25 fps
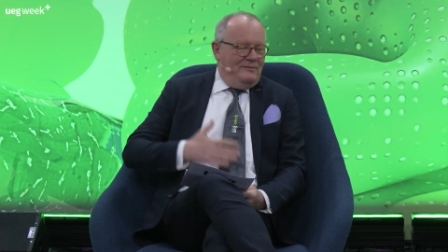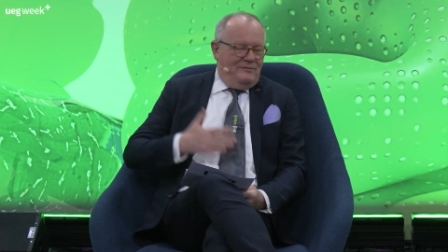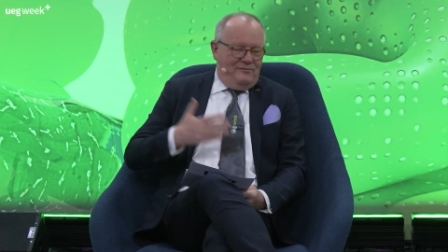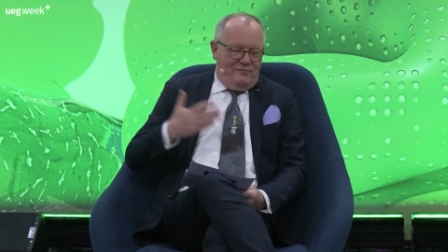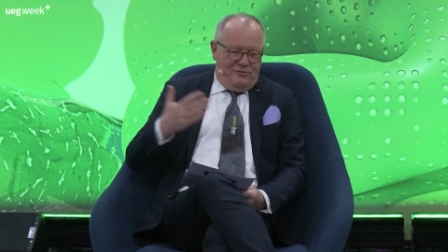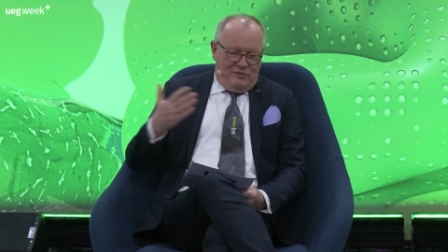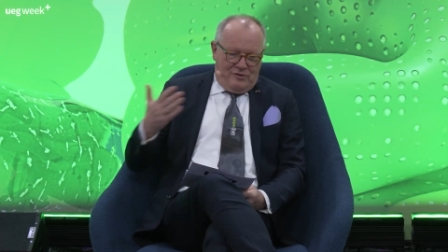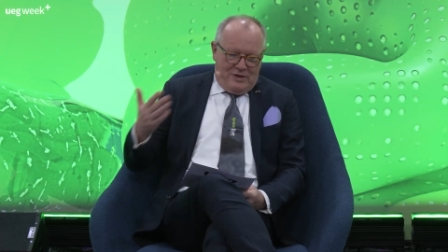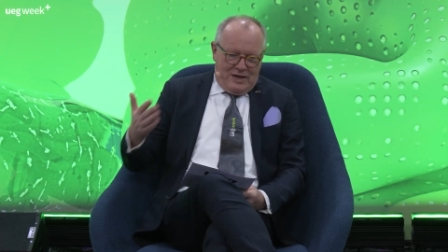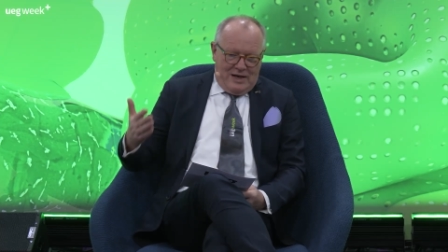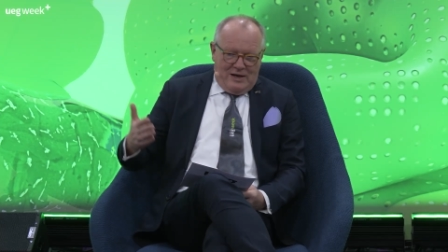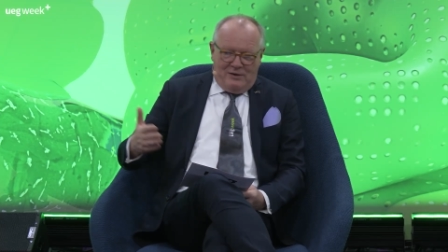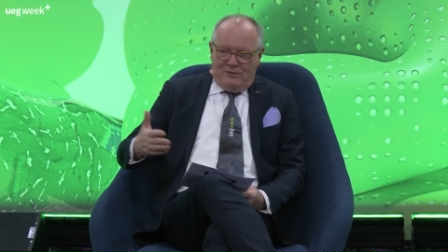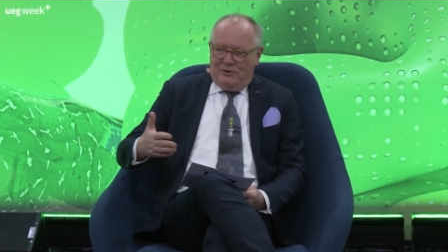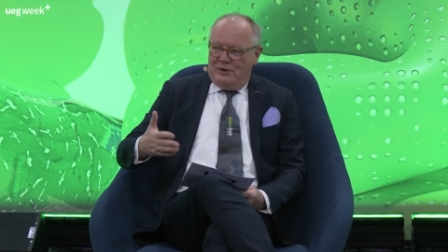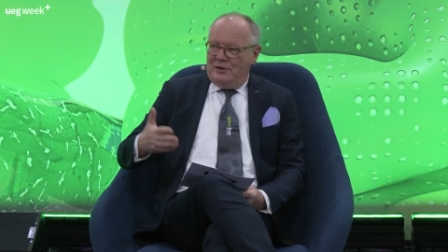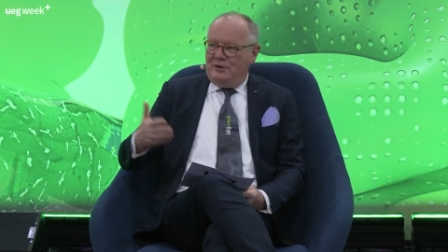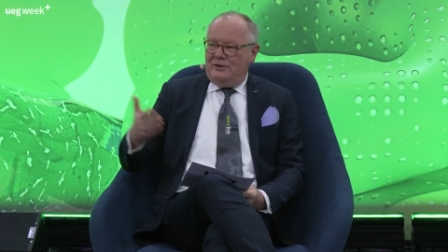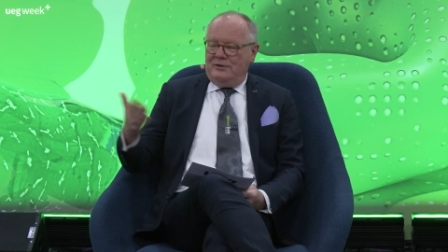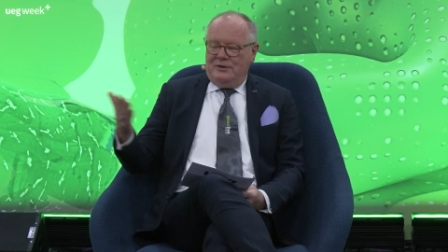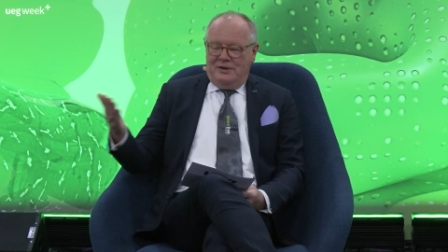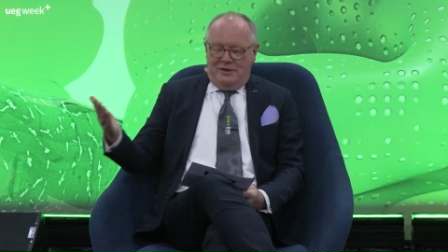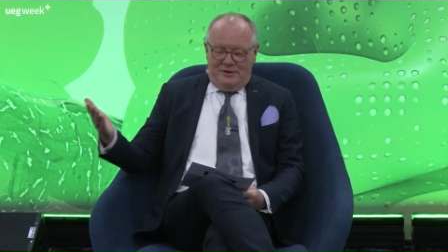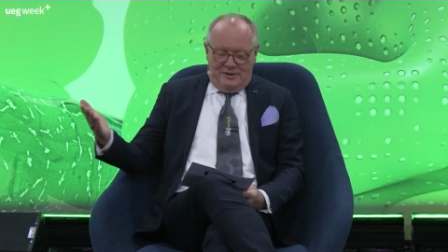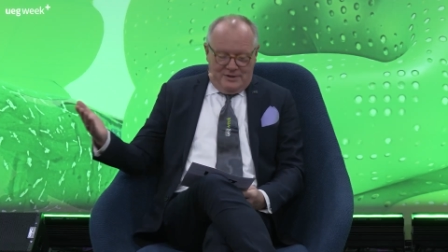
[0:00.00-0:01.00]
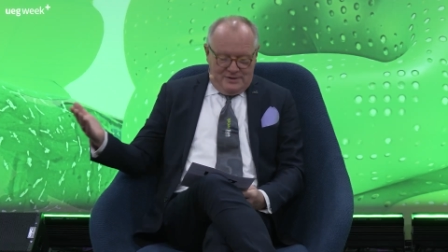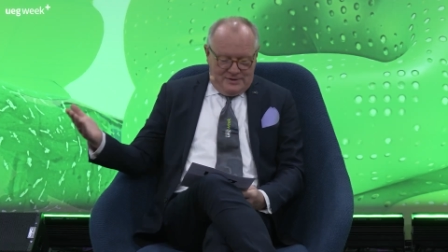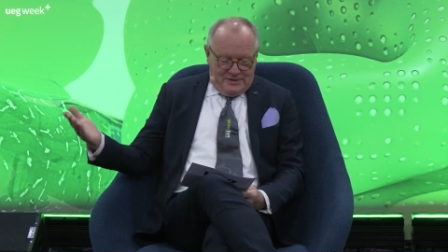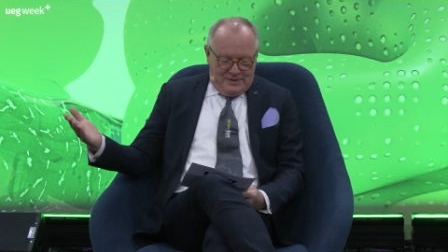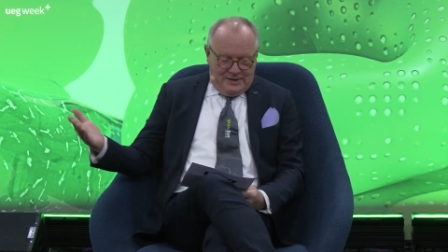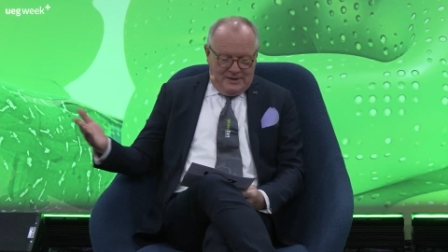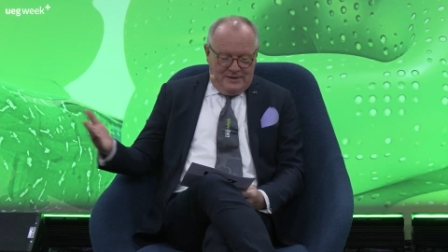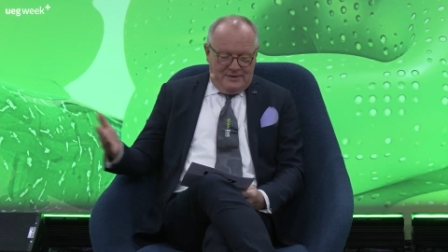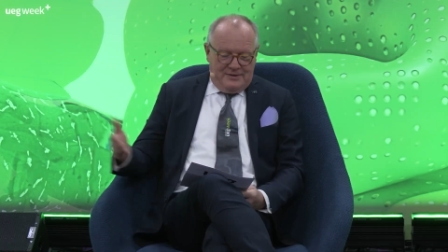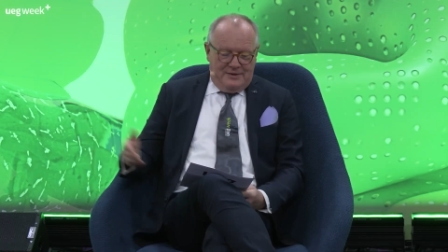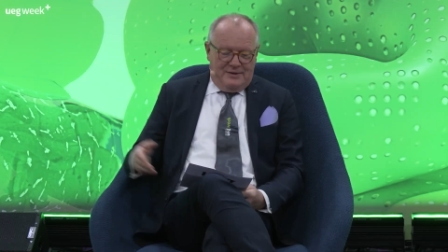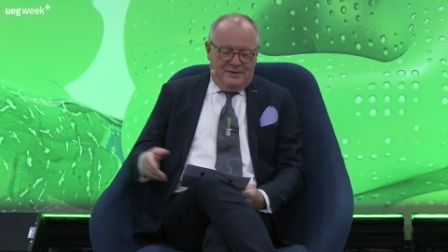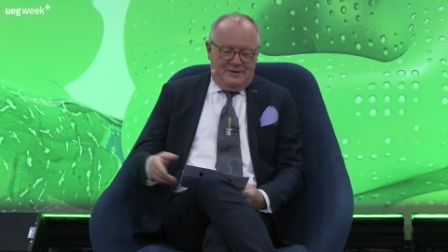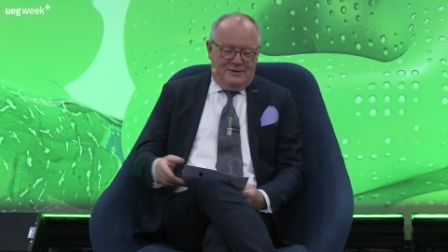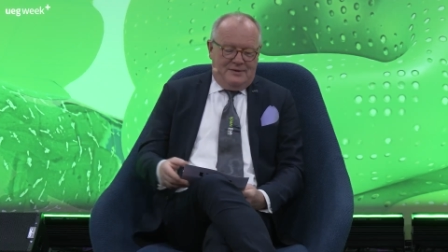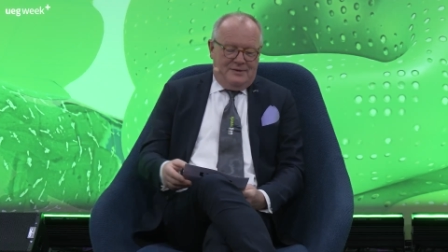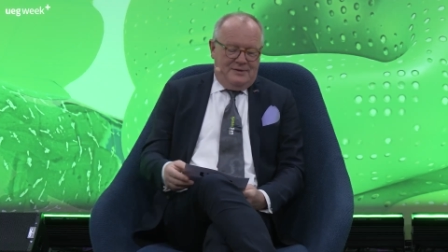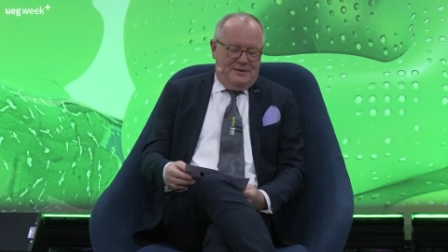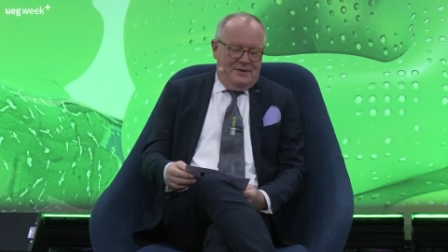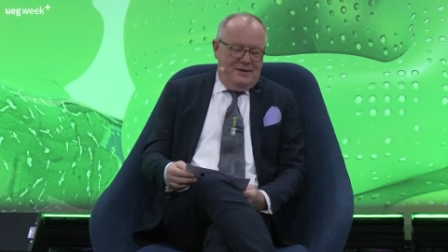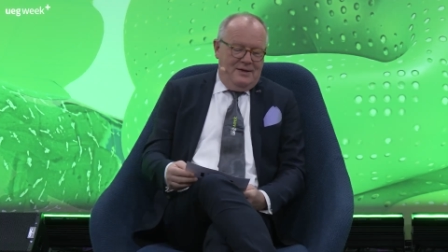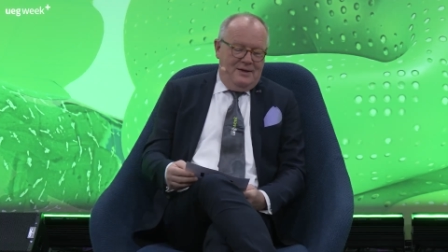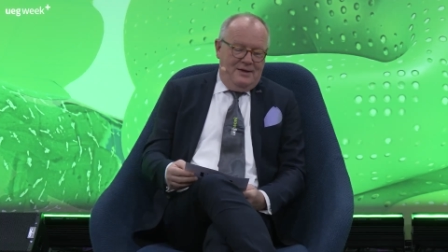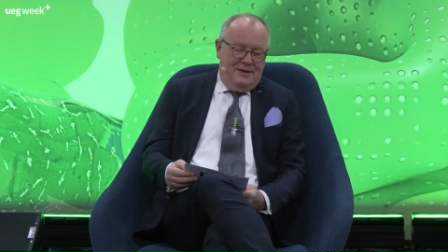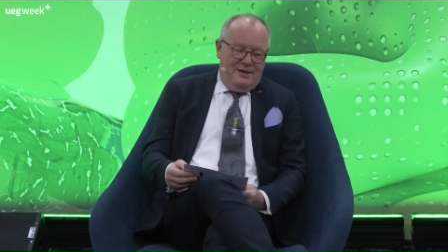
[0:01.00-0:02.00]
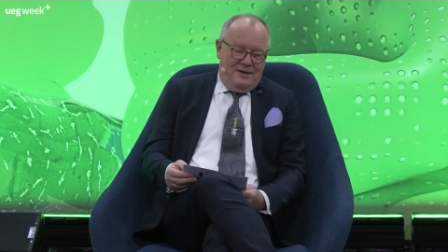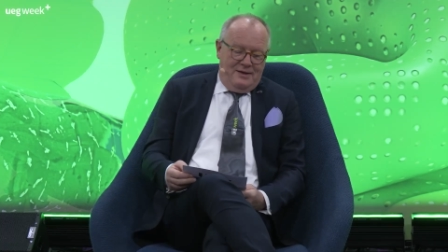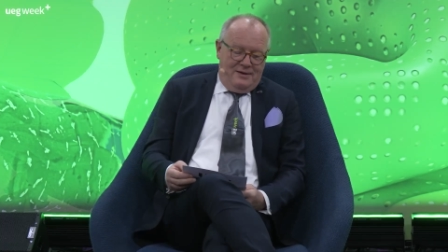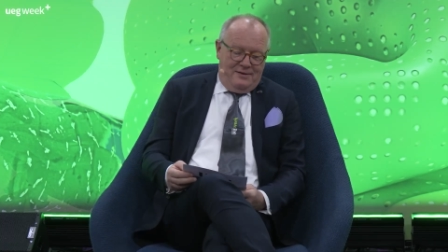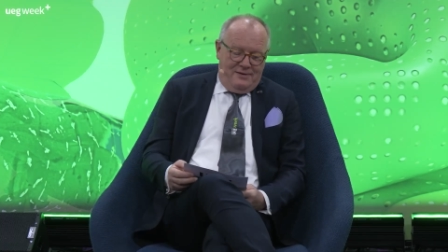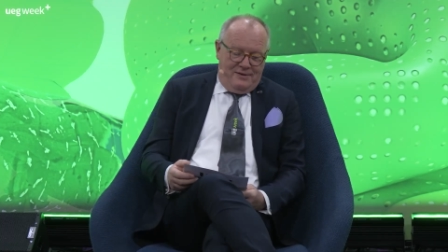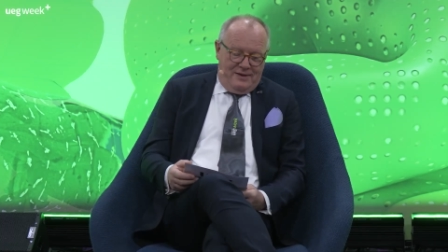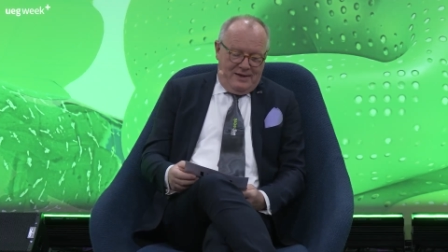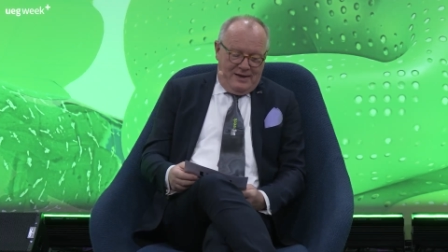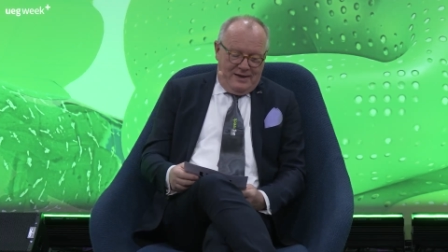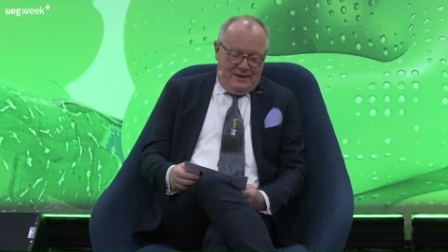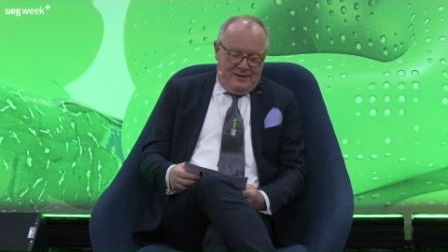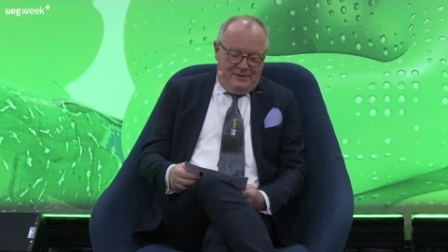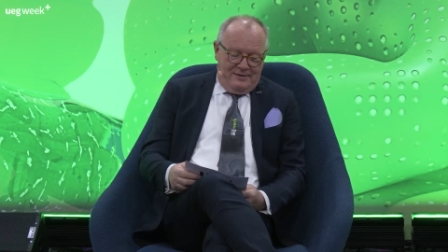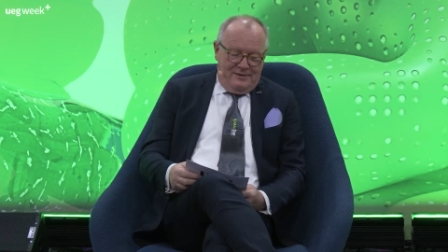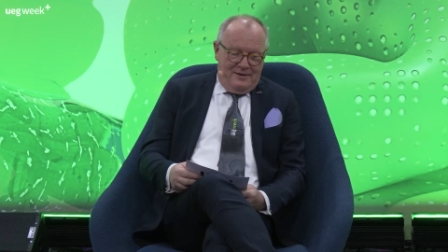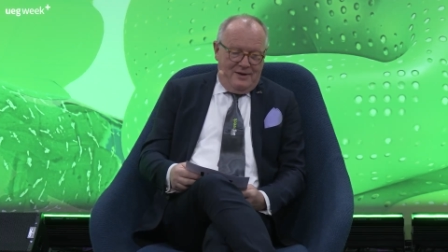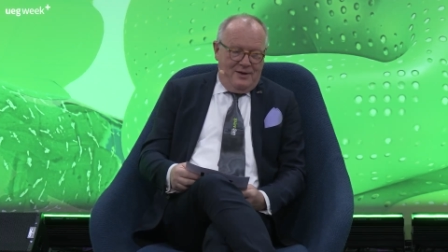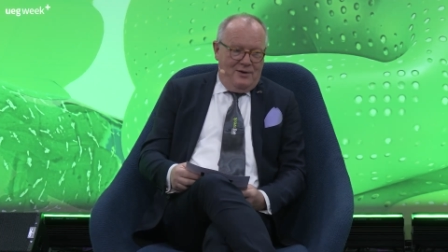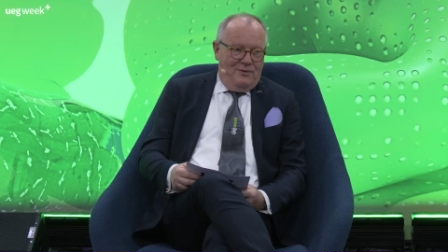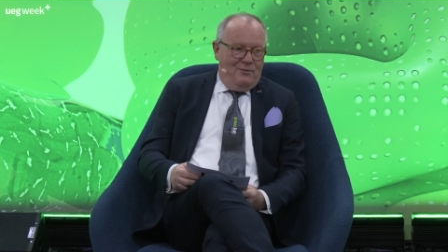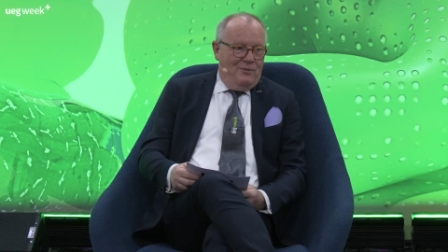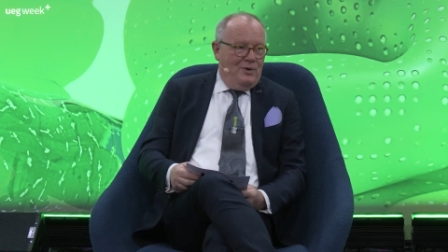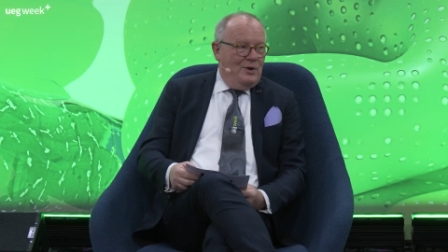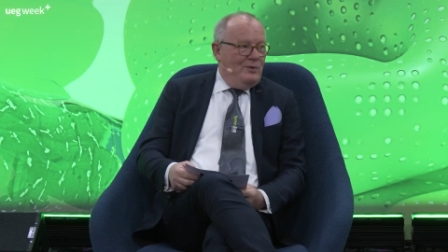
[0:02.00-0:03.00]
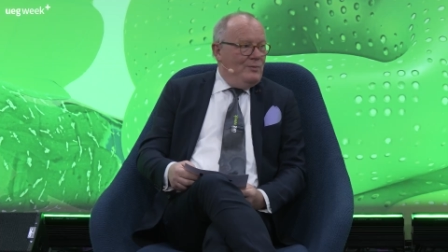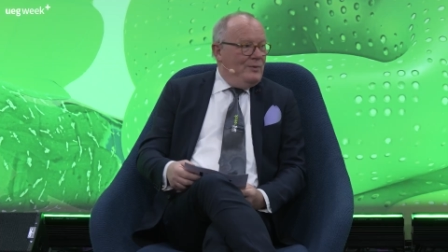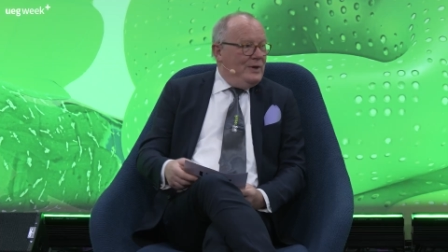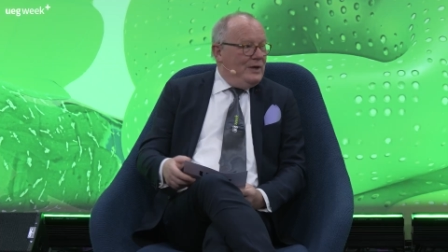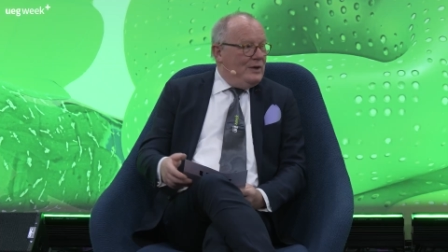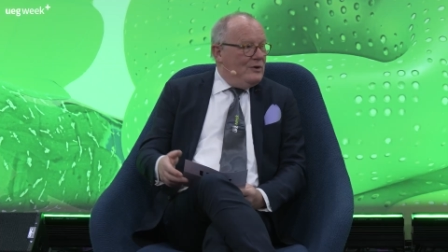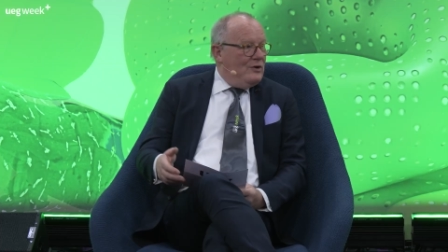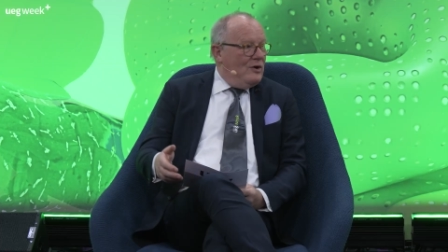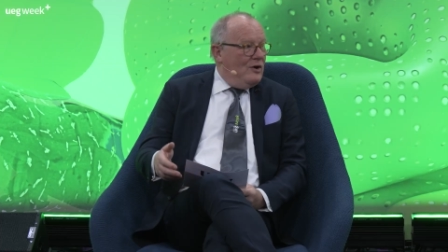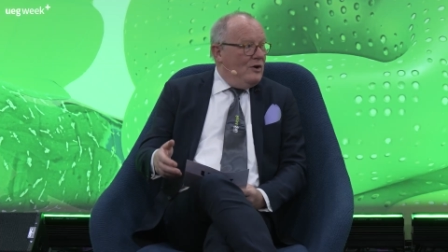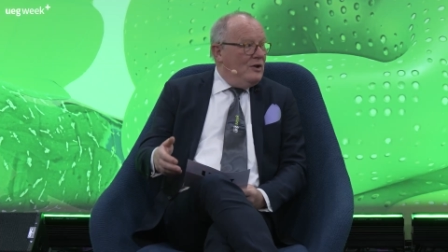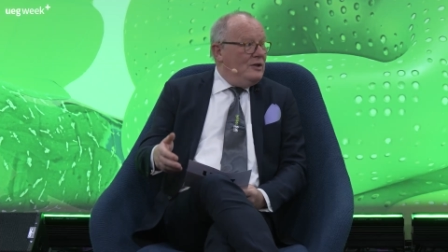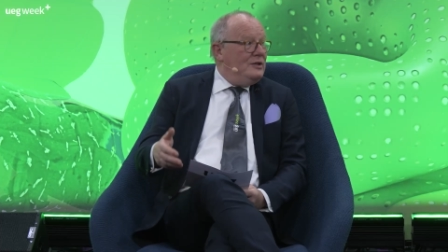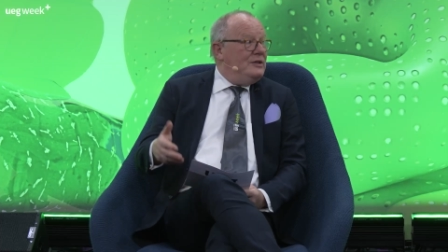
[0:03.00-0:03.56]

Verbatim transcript: for our diseases, than what we call